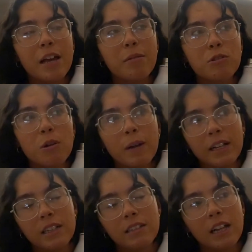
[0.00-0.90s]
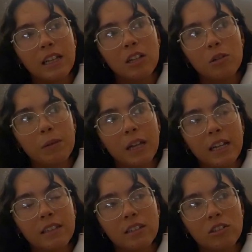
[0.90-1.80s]
So I went in this like little
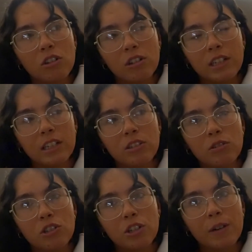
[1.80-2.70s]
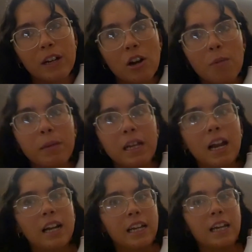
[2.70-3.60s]
place and I saw they did some jewellery. I got me and
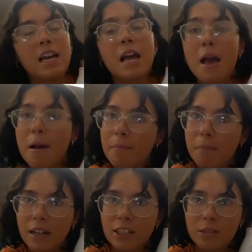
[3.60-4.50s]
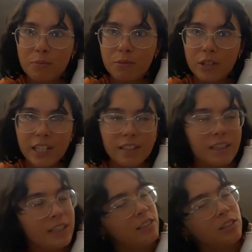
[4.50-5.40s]
Annie matching
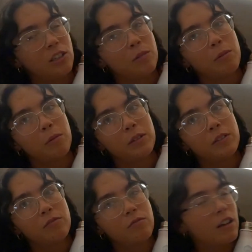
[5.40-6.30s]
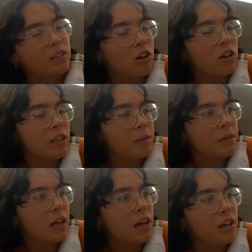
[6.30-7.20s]
bracelets, so I got a clip of
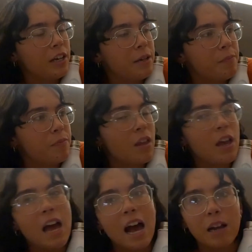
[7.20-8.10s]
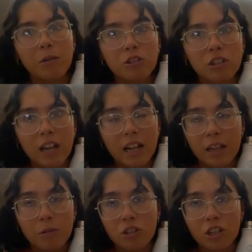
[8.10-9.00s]
that. I was gonna
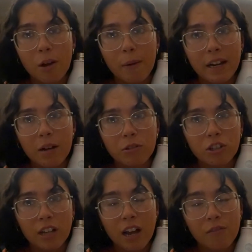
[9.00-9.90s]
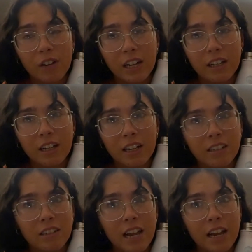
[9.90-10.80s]
go in, I was gonna get a ring
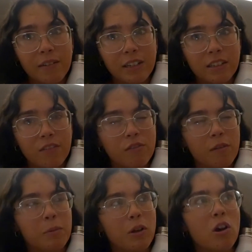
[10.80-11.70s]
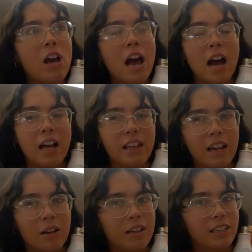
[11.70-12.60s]
and earrings and everything, but
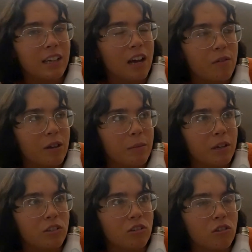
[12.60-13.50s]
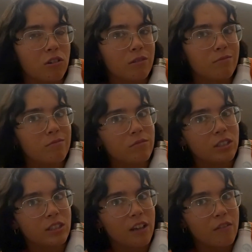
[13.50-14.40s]
then I didn't get a ring because I thought
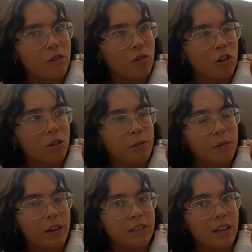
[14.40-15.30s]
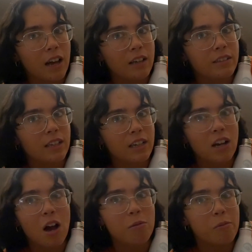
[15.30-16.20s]
definitely not gonna be the right size and I
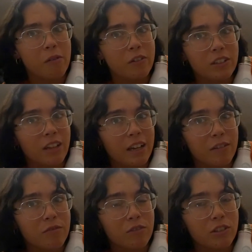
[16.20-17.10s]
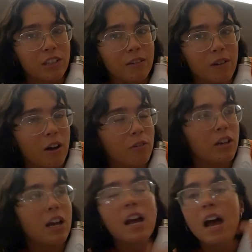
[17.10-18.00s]
can't be bothered like fussing around.
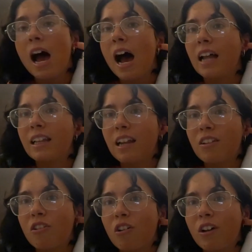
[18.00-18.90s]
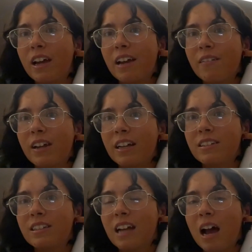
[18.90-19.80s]
And then I thought
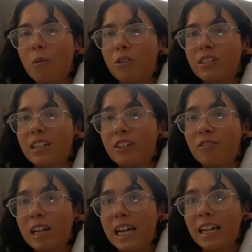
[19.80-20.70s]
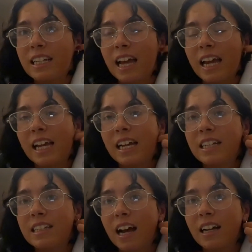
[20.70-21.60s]
earrings, I wanted green, like
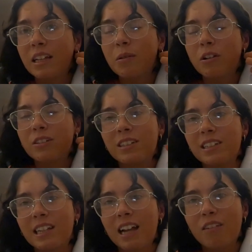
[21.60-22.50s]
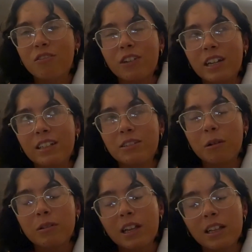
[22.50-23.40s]
dangly ones. They didn't have green, so I
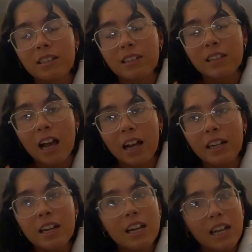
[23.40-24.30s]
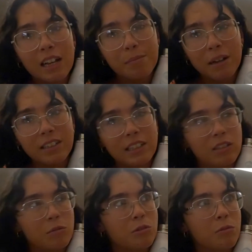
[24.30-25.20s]
was like, it's a sign. Might see
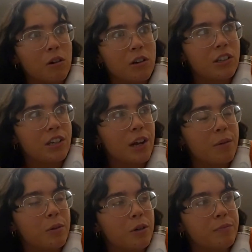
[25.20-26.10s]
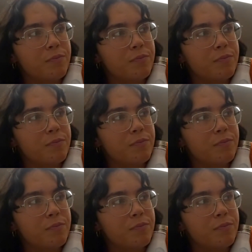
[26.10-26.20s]
some tomorrow, I don't know, but